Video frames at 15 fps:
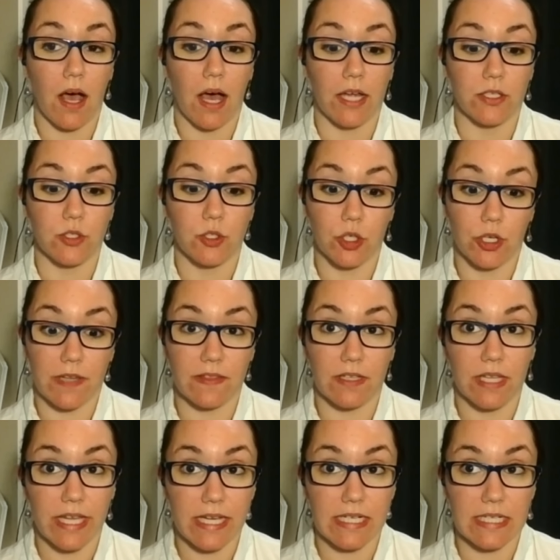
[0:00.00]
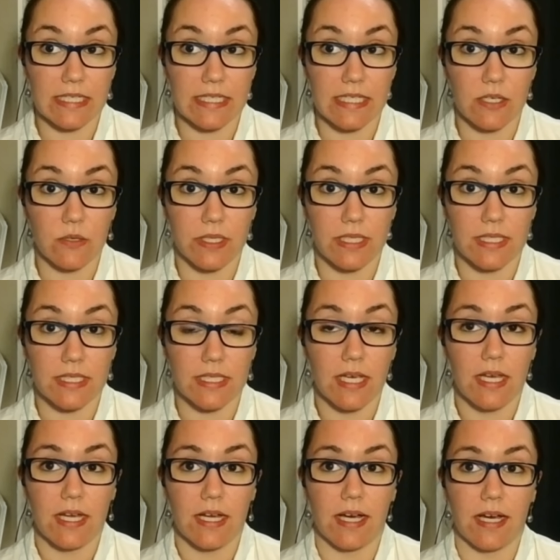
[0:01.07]
during the landing sequence.
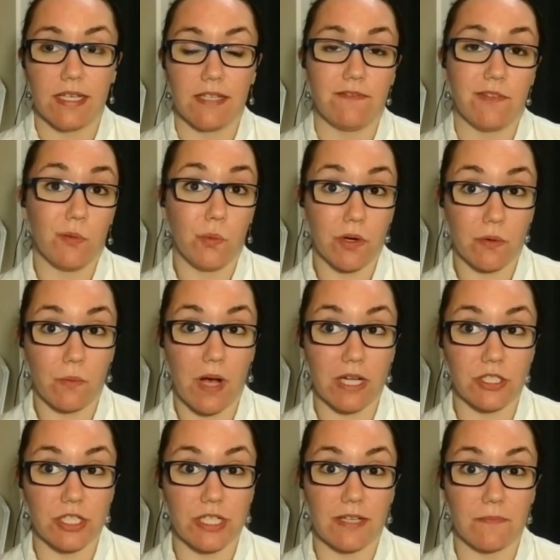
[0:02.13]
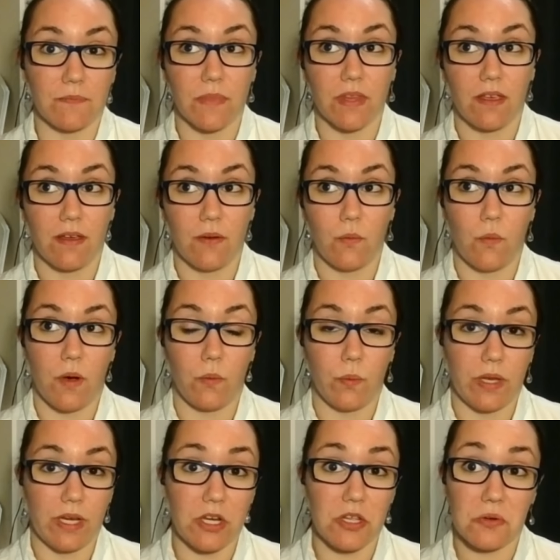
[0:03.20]
If you were watching, what we
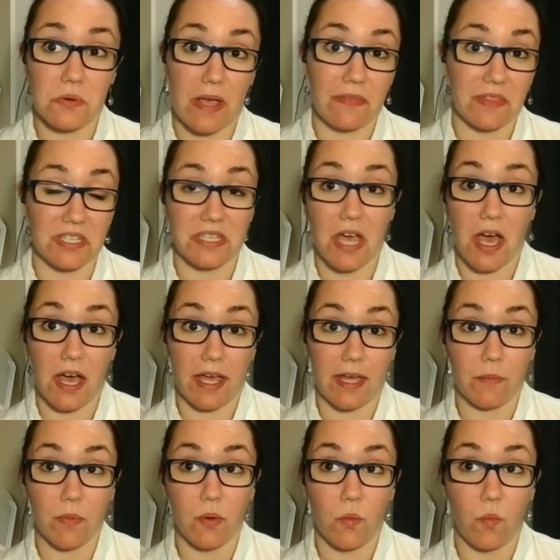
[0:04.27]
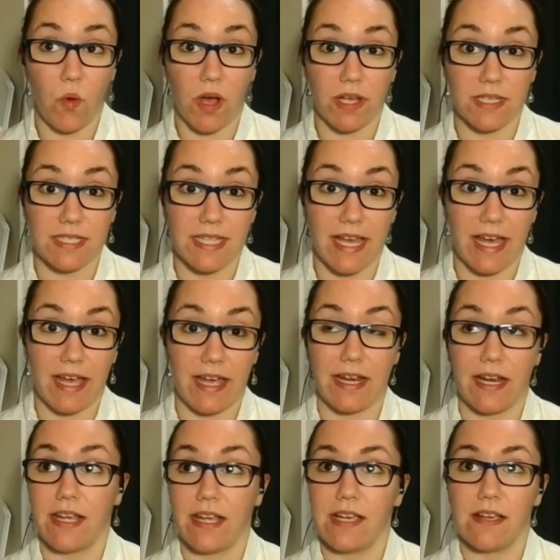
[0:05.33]
knew at the time was that
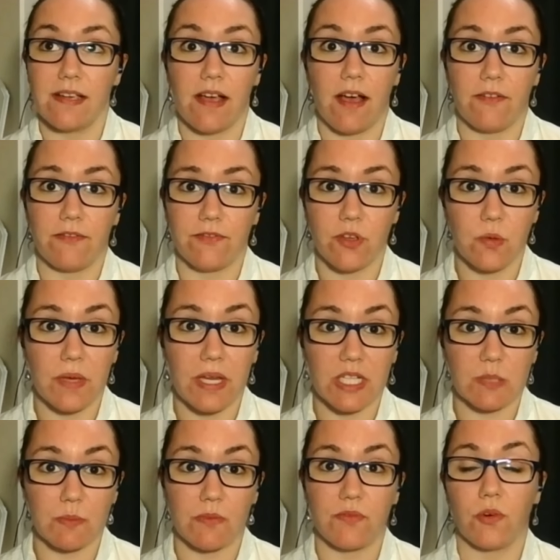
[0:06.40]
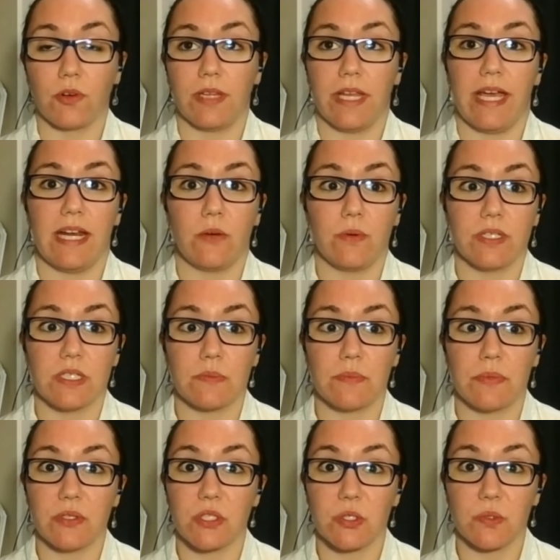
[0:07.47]
a few minutes before landing was
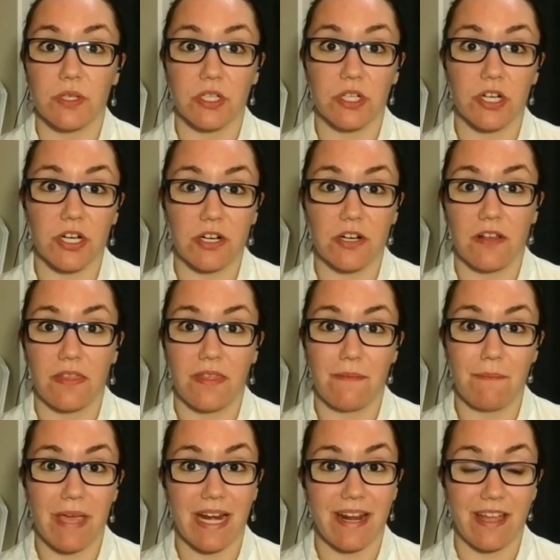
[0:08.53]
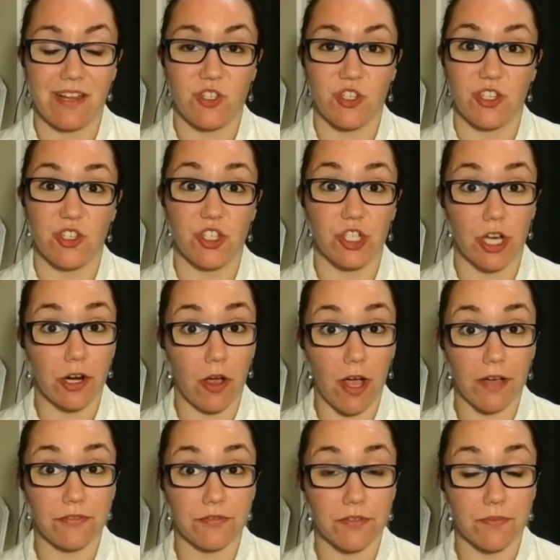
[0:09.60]
supposed to occur, the main engine shut
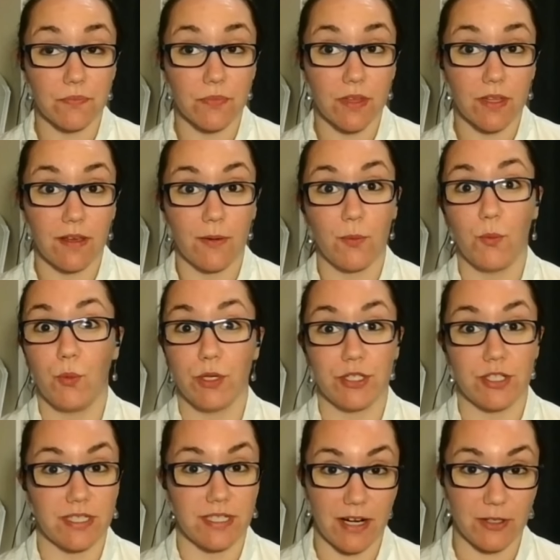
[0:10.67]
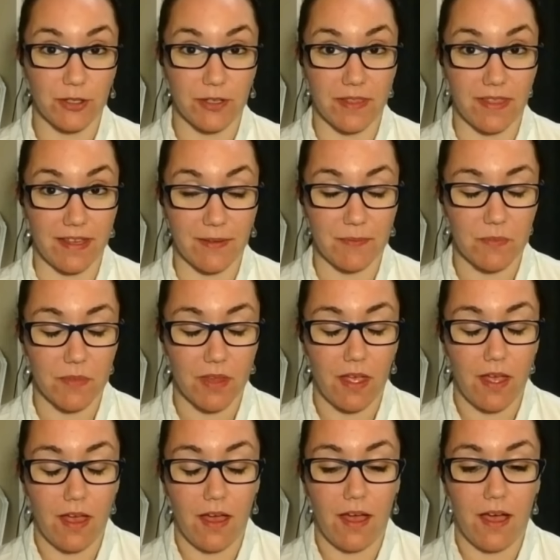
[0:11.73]
off, which is not a good thing.
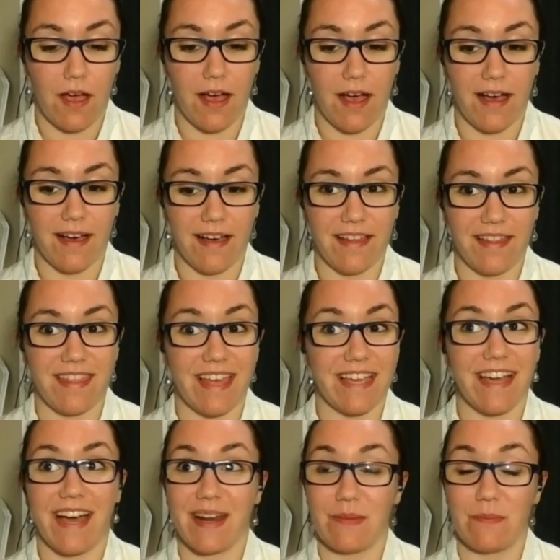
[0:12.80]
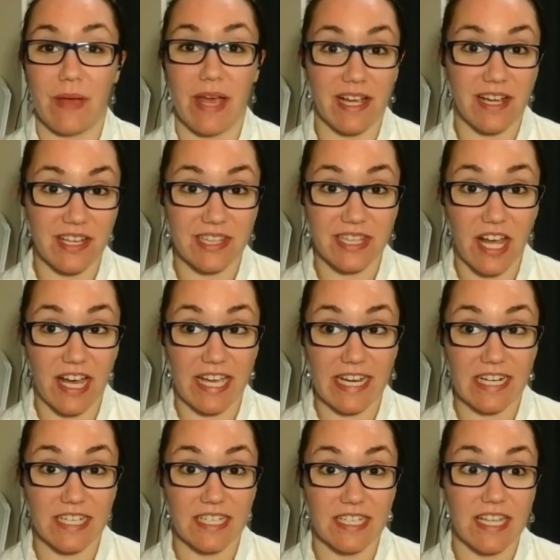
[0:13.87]
They got it back
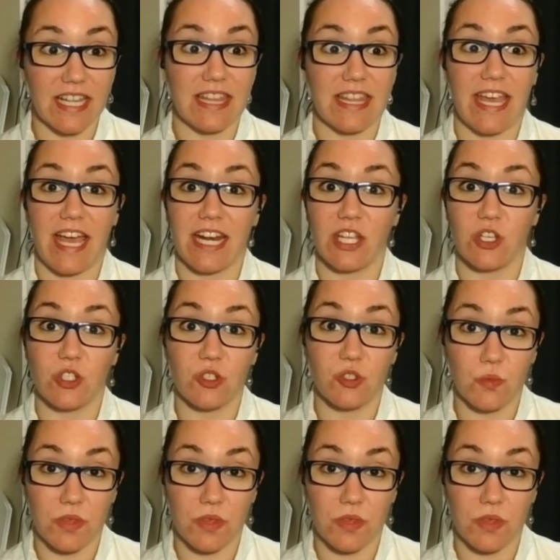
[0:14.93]
online. They had issues with their